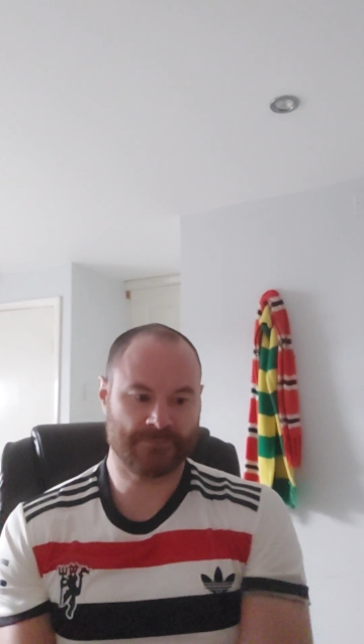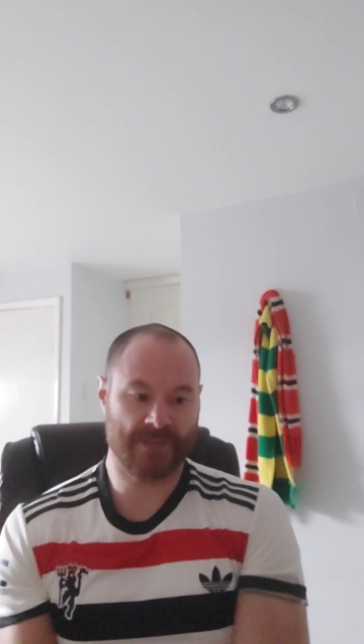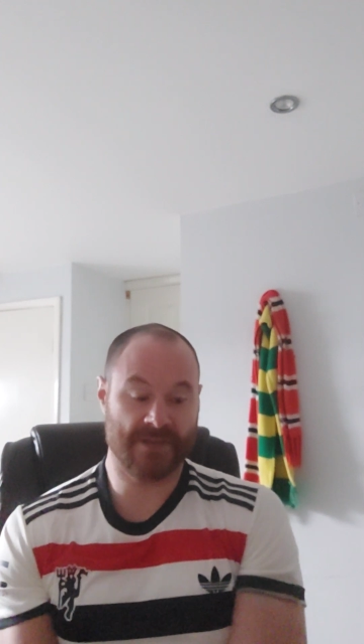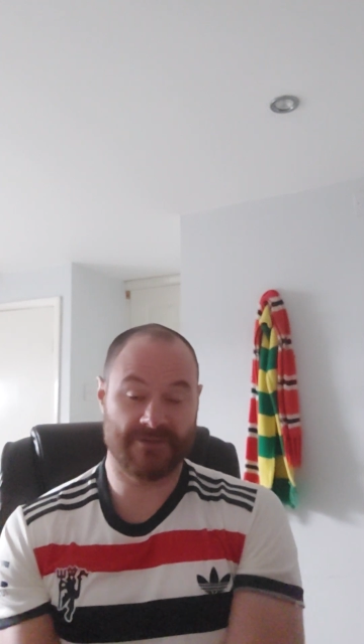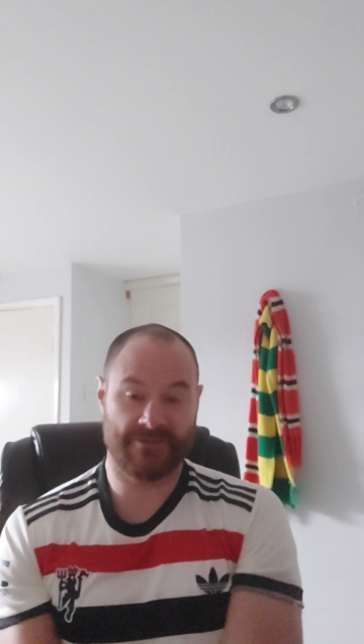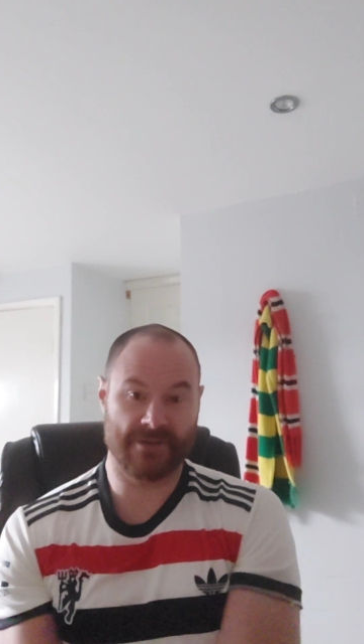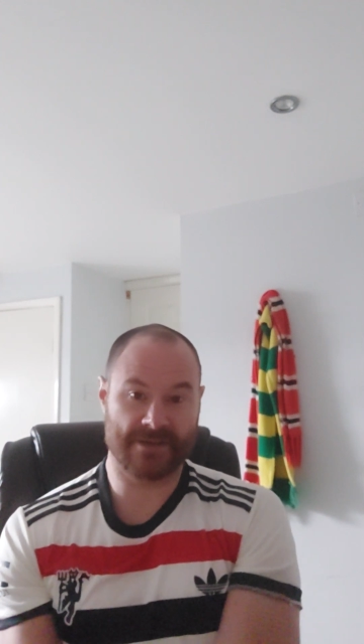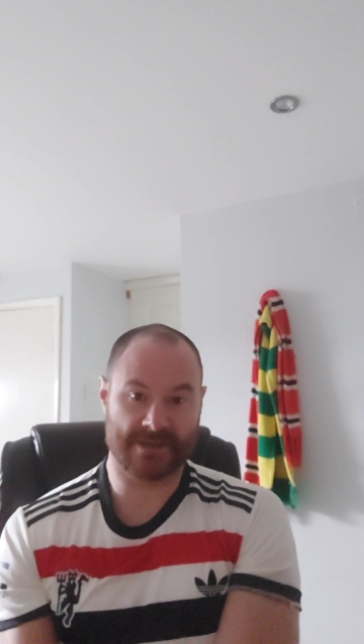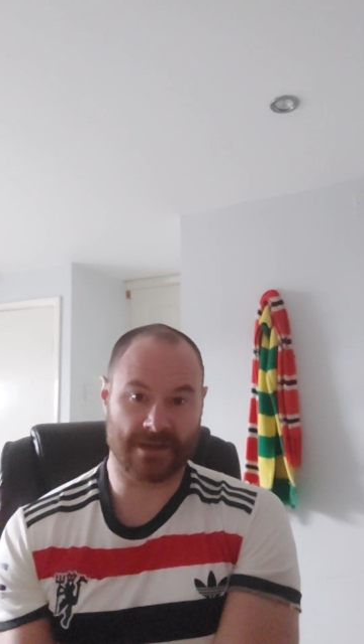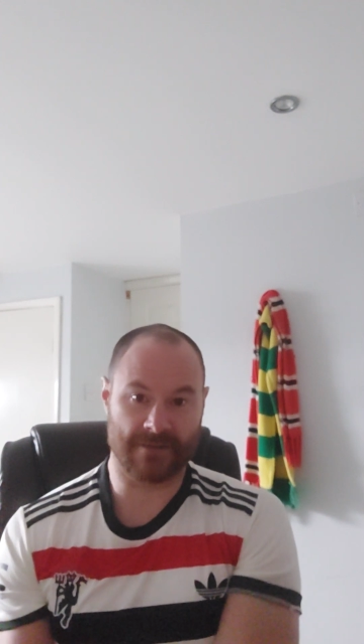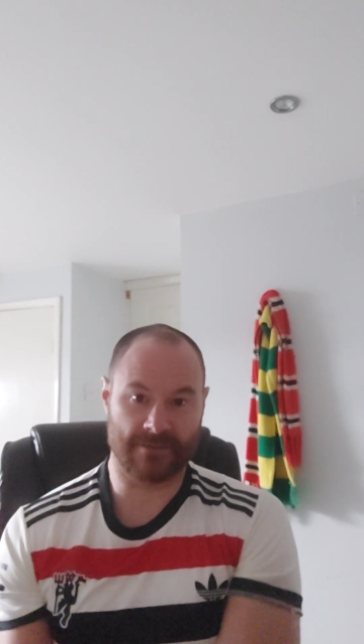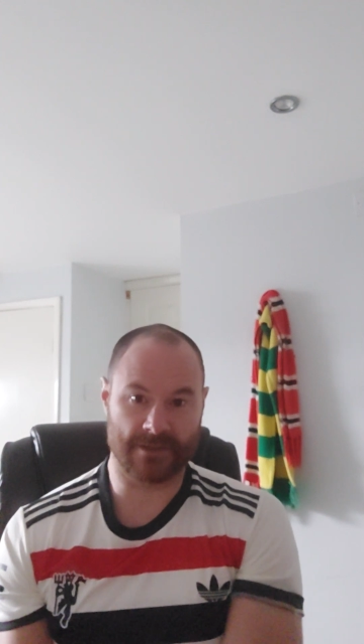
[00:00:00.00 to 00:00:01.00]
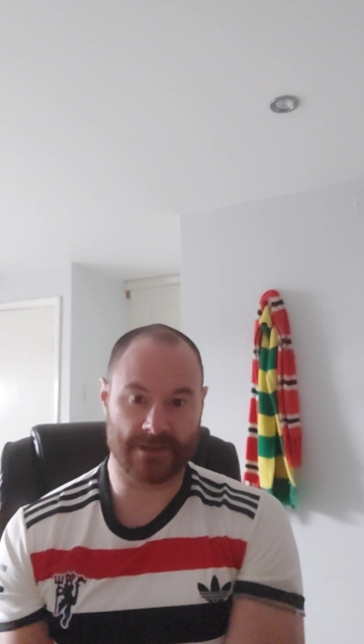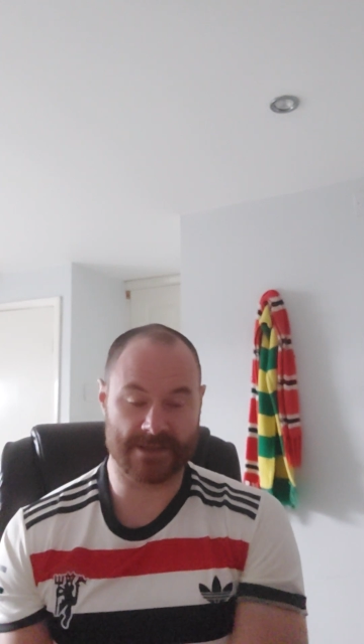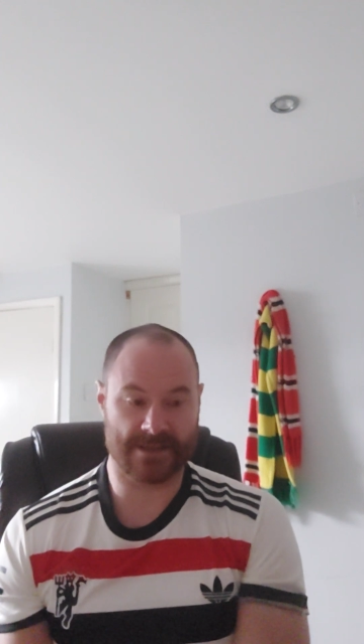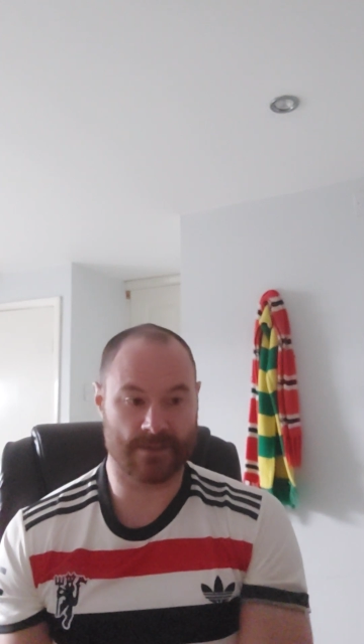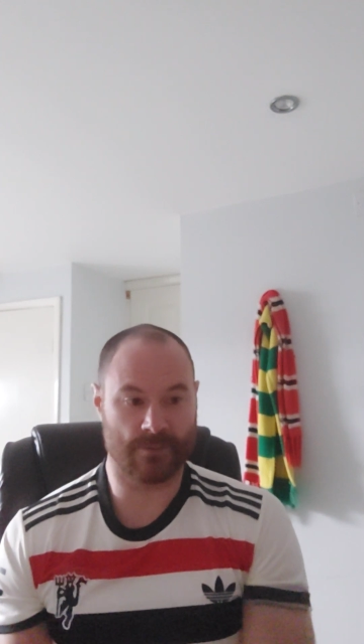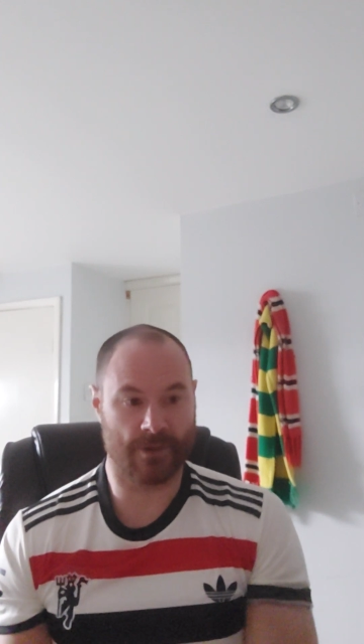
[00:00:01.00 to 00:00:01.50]
in the first half, at
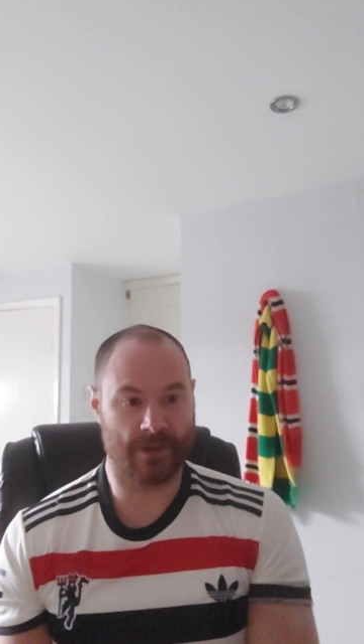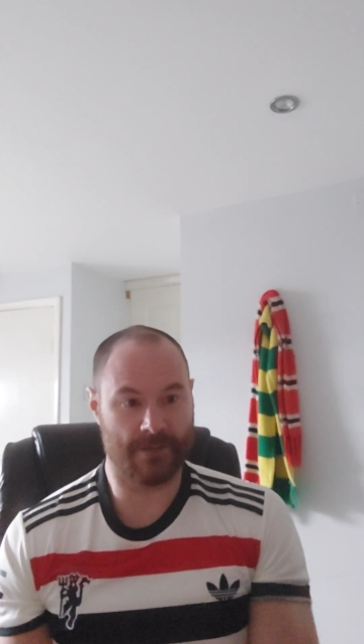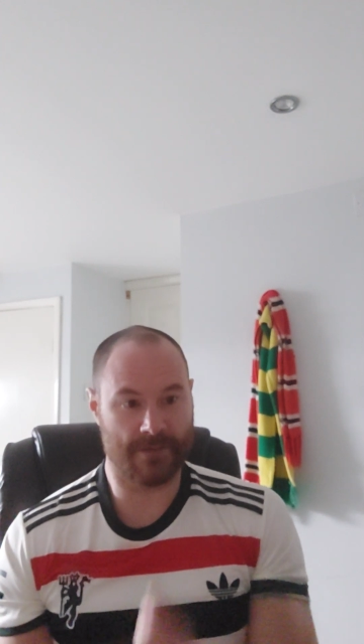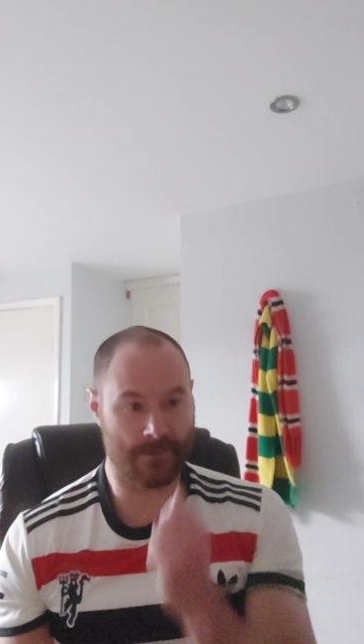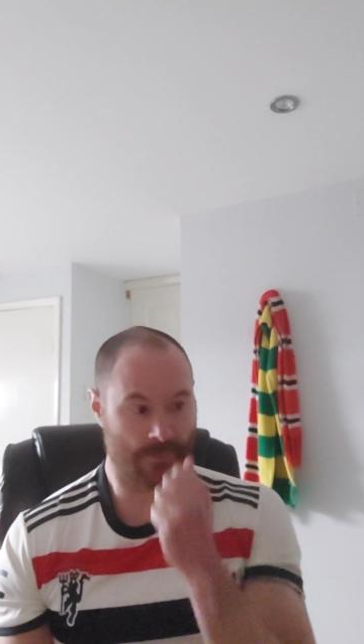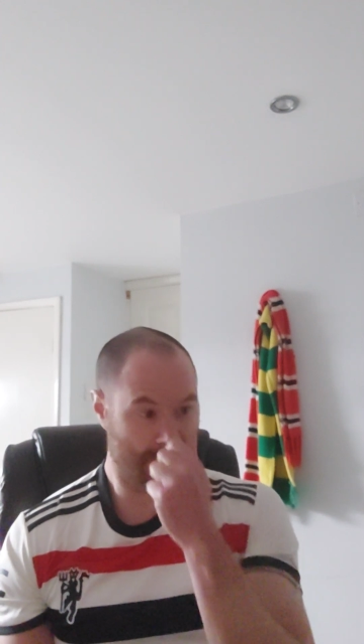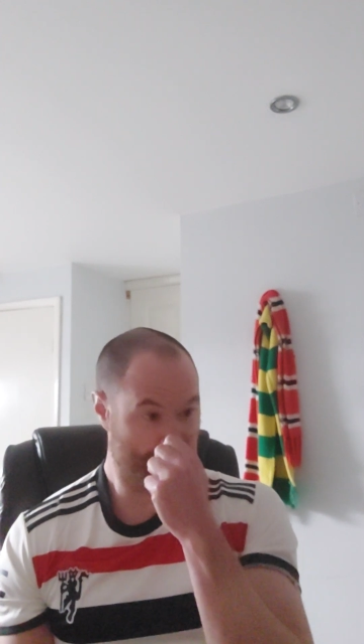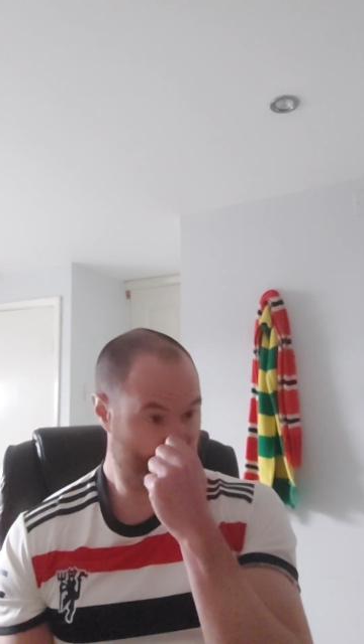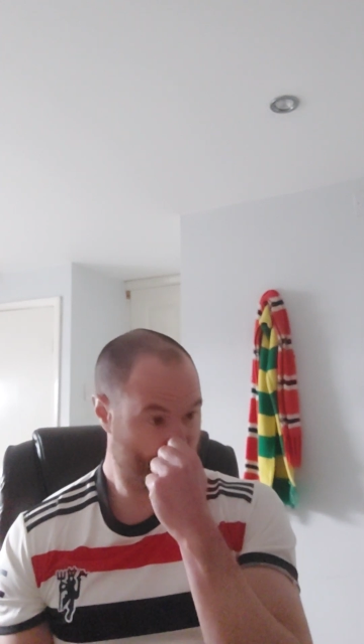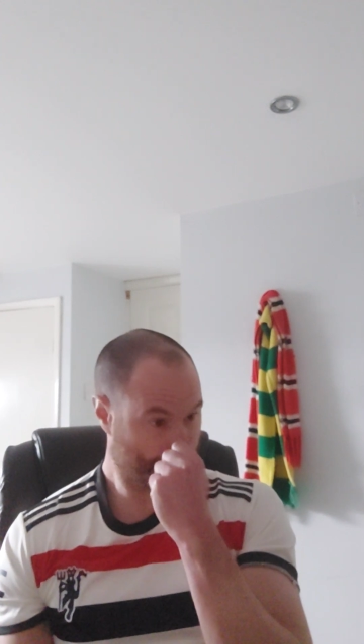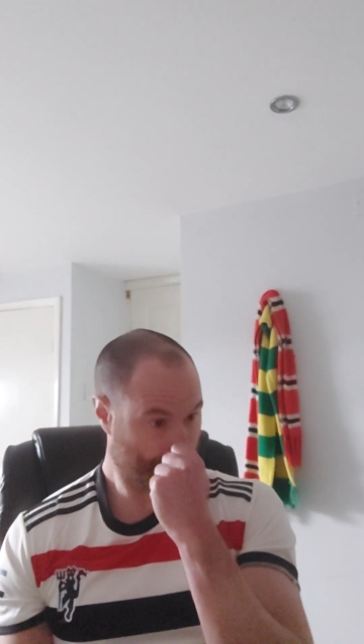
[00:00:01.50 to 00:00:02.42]
least. And what that meant was